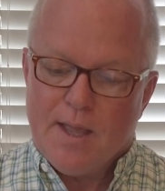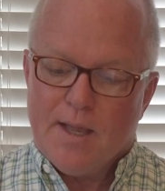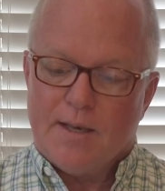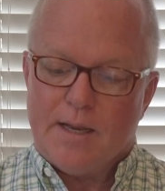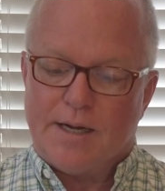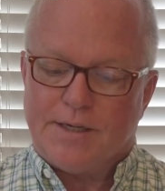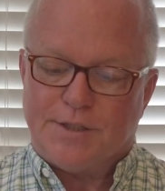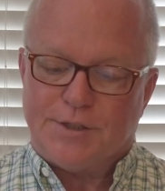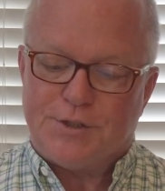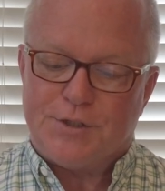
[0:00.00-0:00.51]

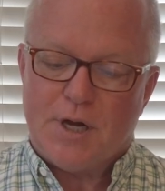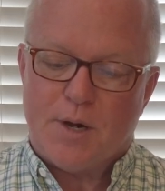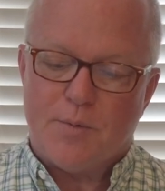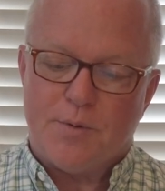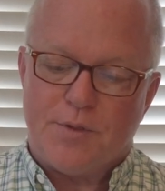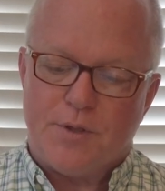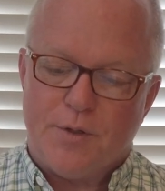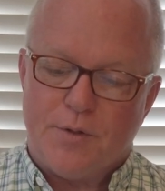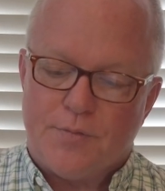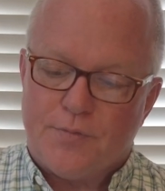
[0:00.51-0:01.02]
I'd like to share
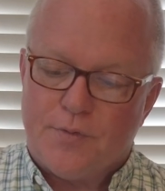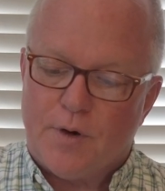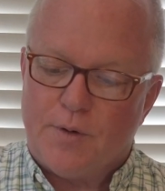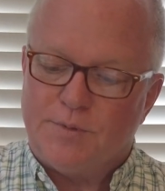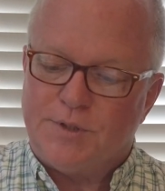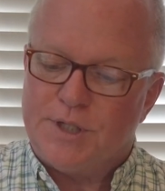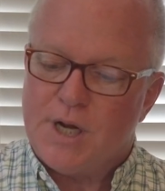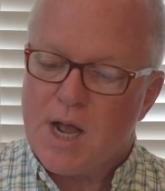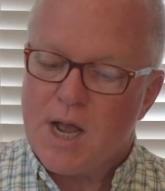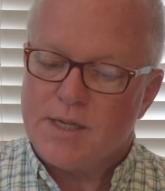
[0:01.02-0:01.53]
with you
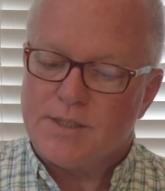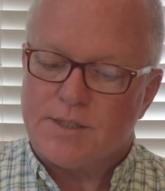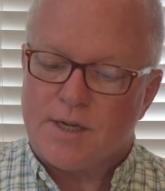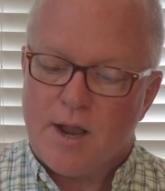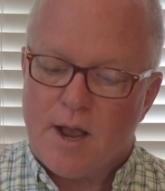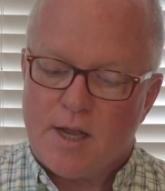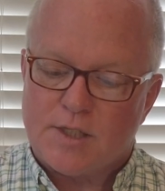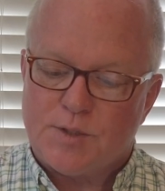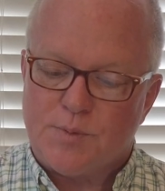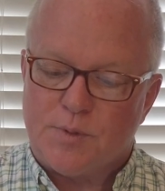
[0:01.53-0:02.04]
from John's
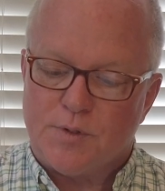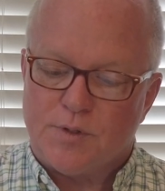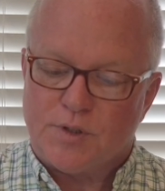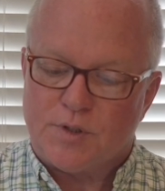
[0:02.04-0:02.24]
Gospel,